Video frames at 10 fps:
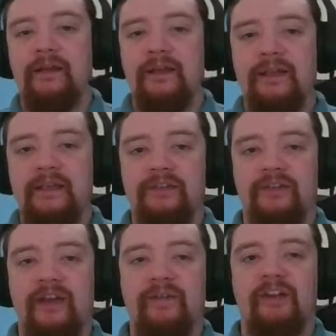keen
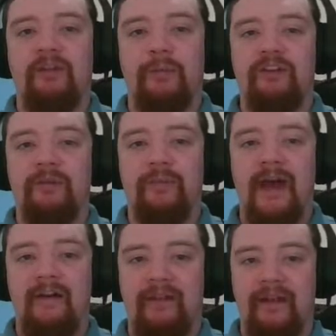to get rid of the bishop
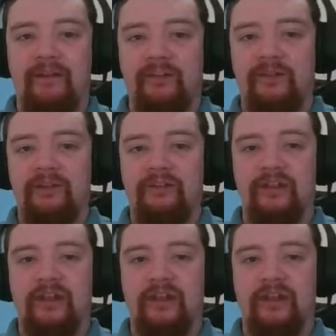pair and get rid of these